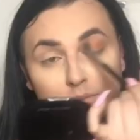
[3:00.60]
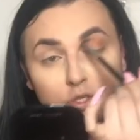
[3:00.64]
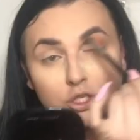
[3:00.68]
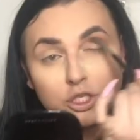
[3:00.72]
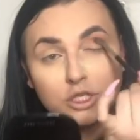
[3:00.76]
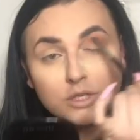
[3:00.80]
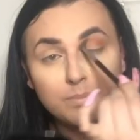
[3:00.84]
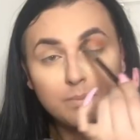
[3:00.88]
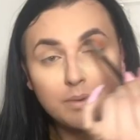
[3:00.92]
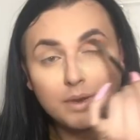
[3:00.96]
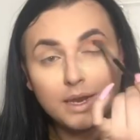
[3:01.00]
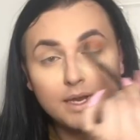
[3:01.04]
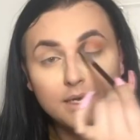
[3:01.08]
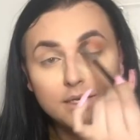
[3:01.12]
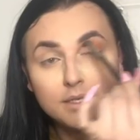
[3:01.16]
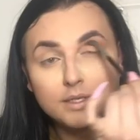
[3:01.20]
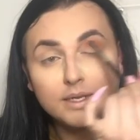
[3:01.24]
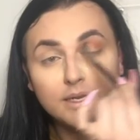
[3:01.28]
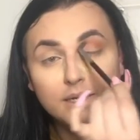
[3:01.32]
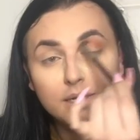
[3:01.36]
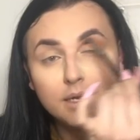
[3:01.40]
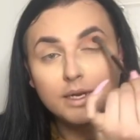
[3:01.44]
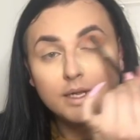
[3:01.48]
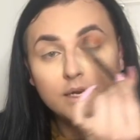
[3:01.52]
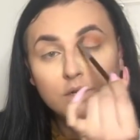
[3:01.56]
I'm just
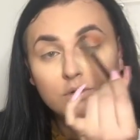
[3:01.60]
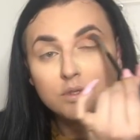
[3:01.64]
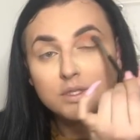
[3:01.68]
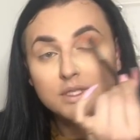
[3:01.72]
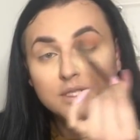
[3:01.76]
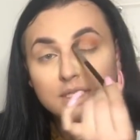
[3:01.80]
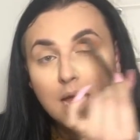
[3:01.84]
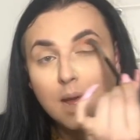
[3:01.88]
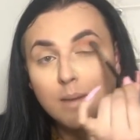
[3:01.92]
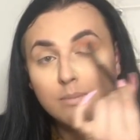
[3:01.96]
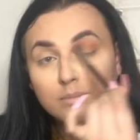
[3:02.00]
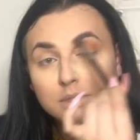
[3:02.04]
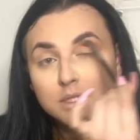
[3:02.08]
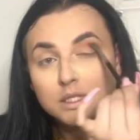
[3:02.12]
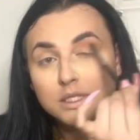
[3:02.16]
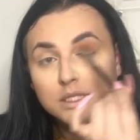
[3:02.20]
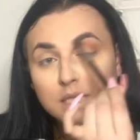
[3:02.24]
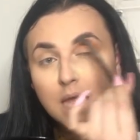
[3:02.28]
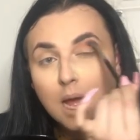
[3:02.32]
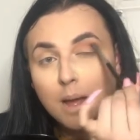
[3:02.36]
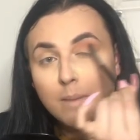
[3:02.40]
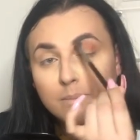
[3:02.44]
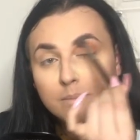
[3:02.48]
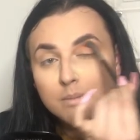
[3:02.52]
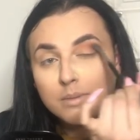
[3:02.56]
blending a little
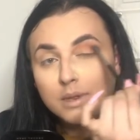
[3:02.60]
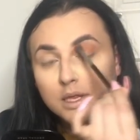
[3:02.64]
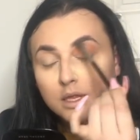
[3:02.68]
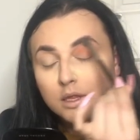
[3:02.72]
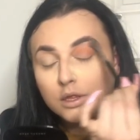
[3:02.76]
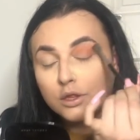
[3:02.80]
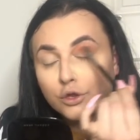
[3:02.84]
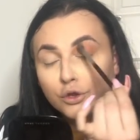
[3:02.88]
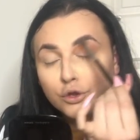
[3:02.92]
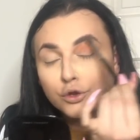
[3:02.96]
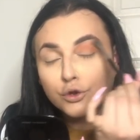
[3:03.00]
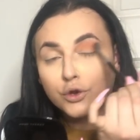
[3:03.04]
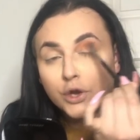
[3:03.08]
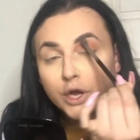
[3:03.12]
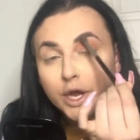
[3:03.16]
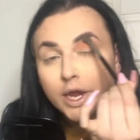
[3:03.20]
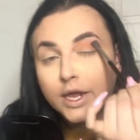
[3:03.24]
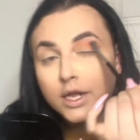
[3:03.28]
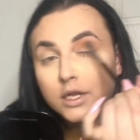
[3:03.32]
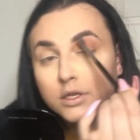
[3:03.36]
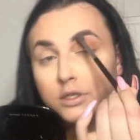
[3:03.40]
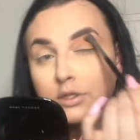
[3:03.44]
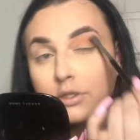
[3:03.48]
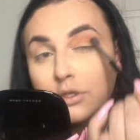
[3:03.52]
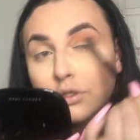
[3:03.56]
something in the
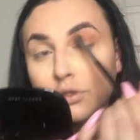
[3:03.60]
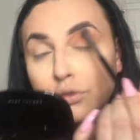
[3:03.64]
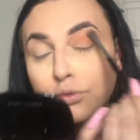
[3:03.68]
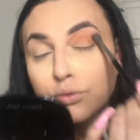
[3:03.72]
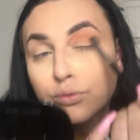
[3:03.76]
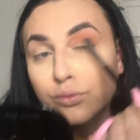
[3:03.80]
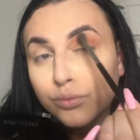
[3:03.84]
crease.